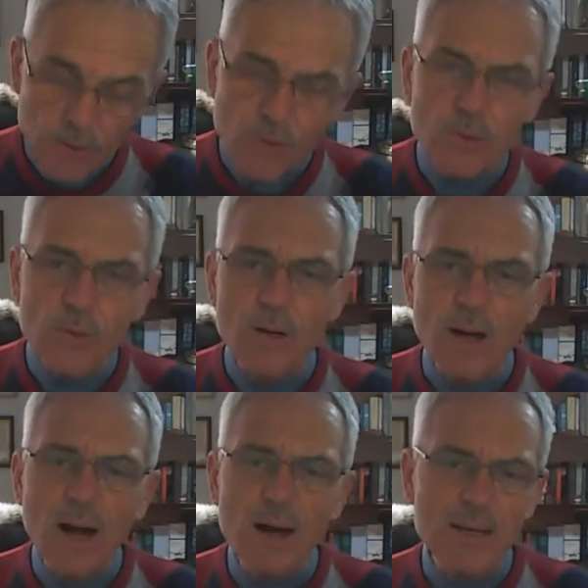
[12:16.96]
Or
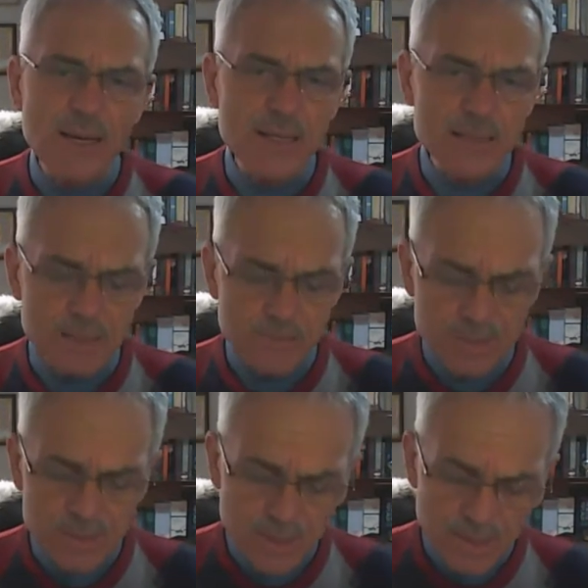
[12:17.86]

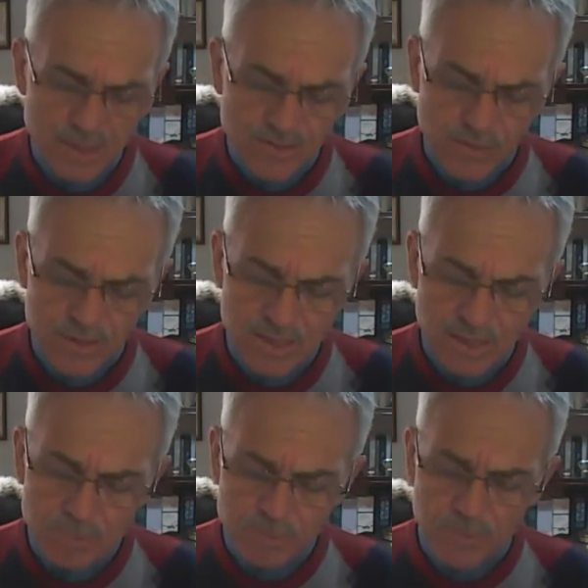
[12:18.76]
archaisms, for
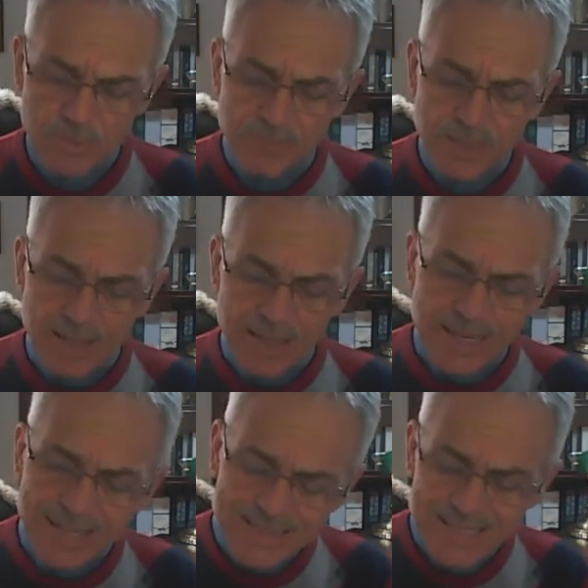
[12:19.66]
example,
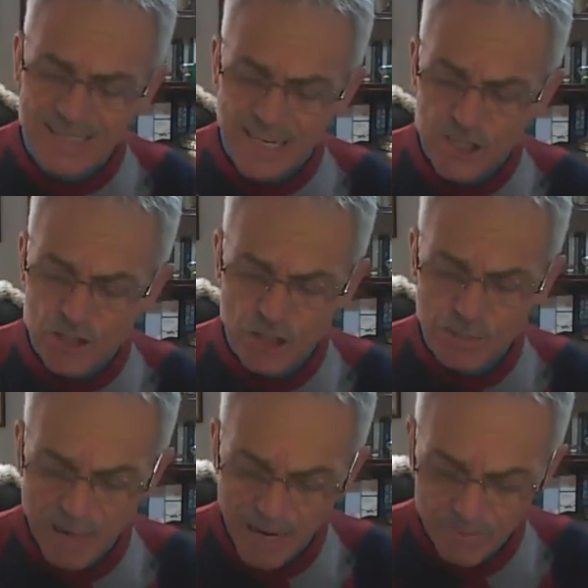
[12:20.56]
"it is an
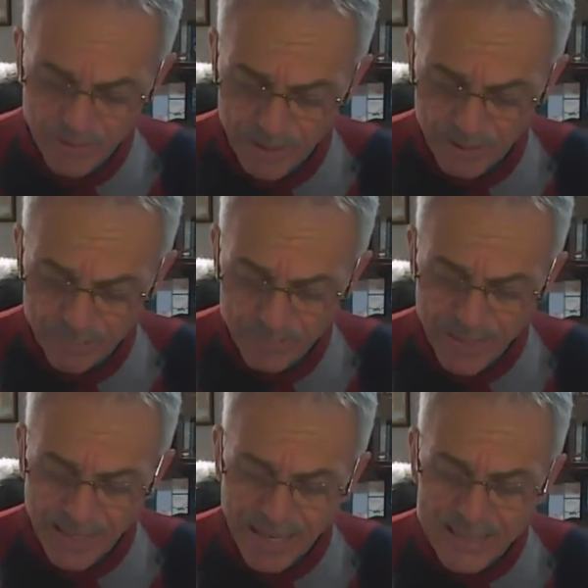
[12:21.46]
ancient mariner,
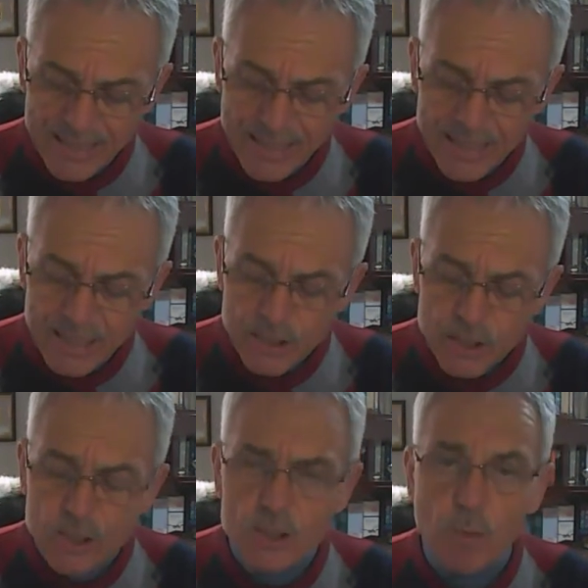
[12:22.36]
and he
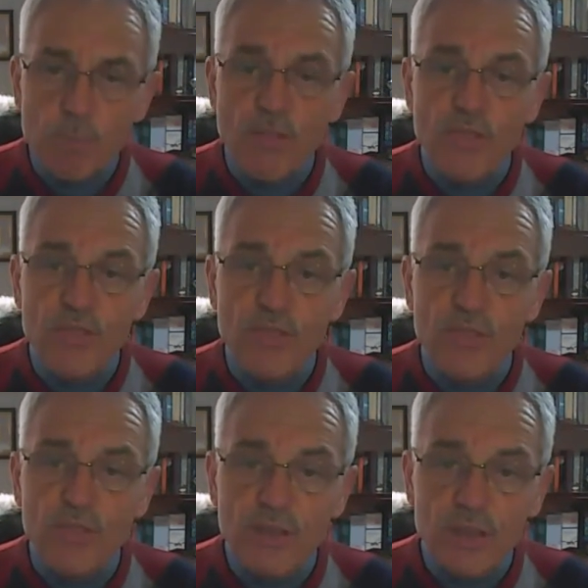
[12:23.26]

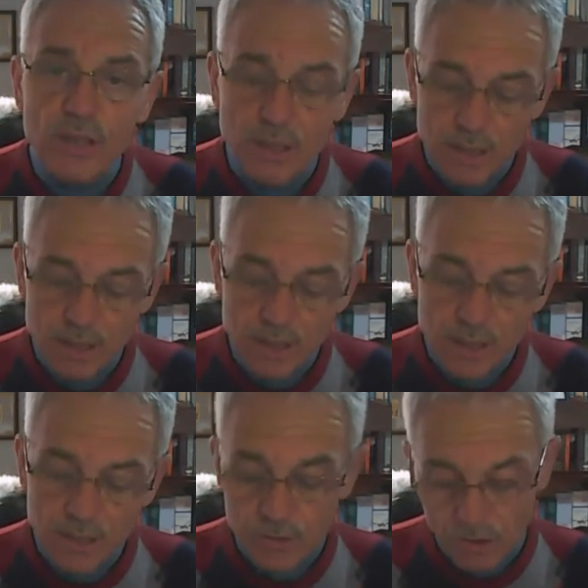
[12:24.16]
stoppeth,"
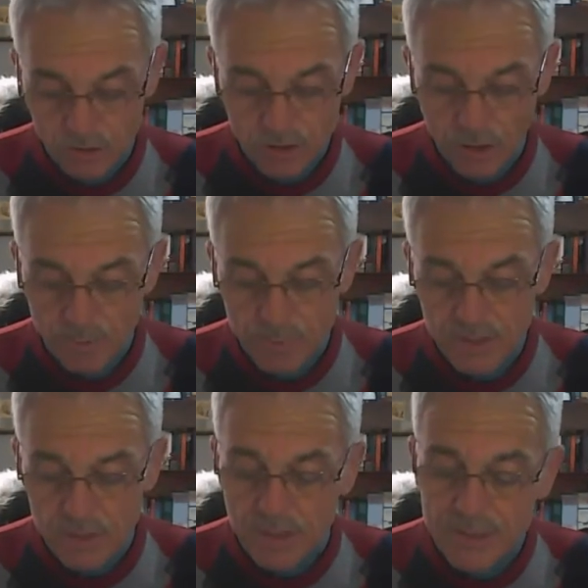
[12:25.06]
not
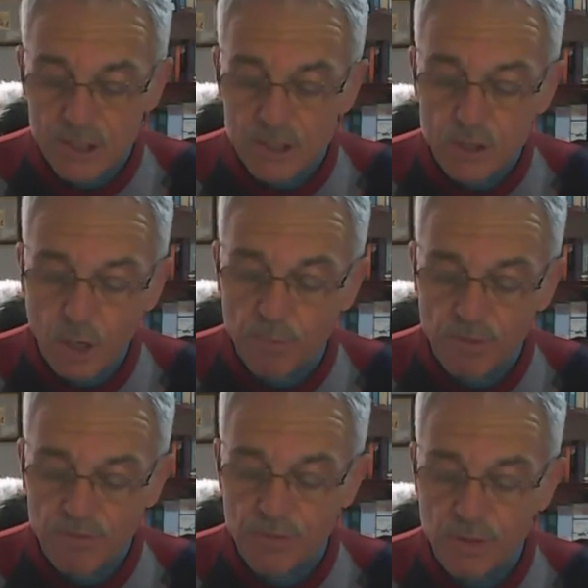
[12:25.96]
stops, "and he
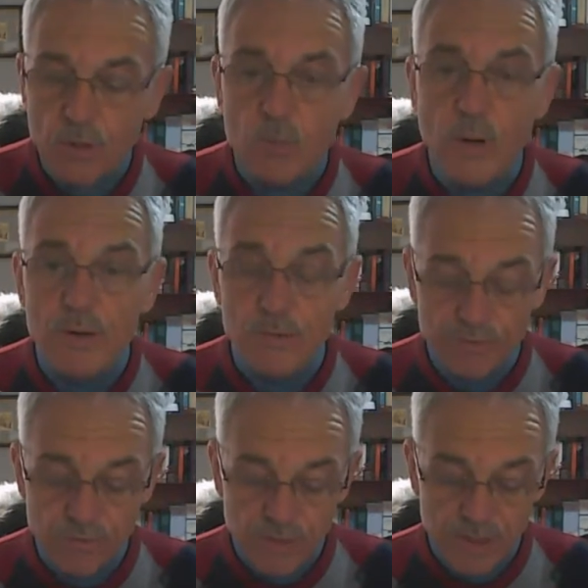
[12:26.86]
stoppeth one of
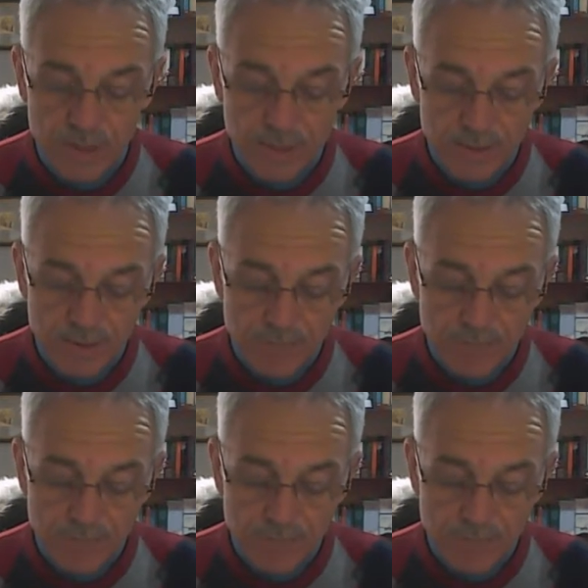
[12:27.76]
three."